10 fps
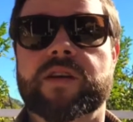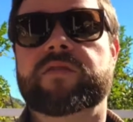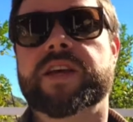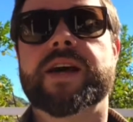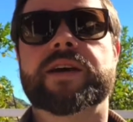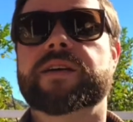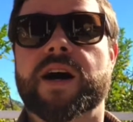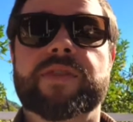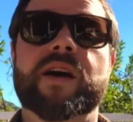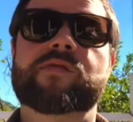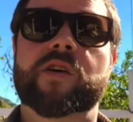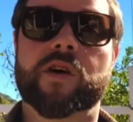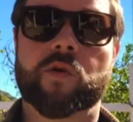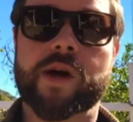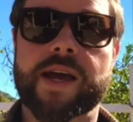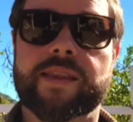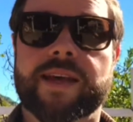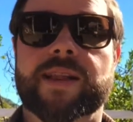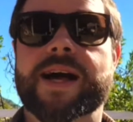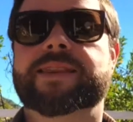In Vienna, not that far away,
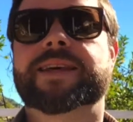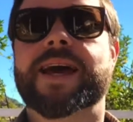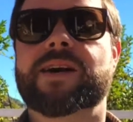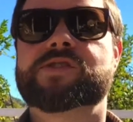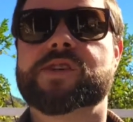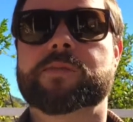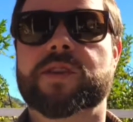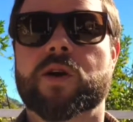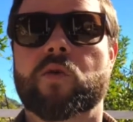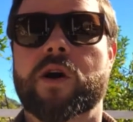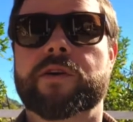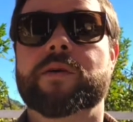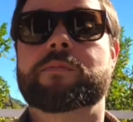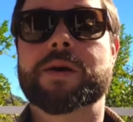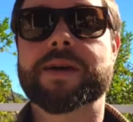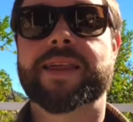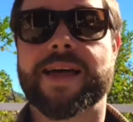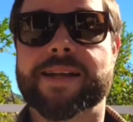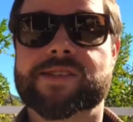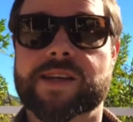they lacked the calcium in their water to mimic
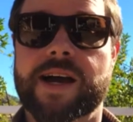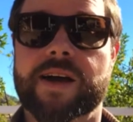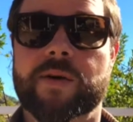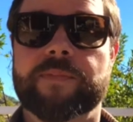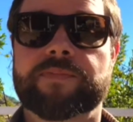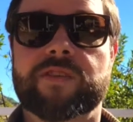that style.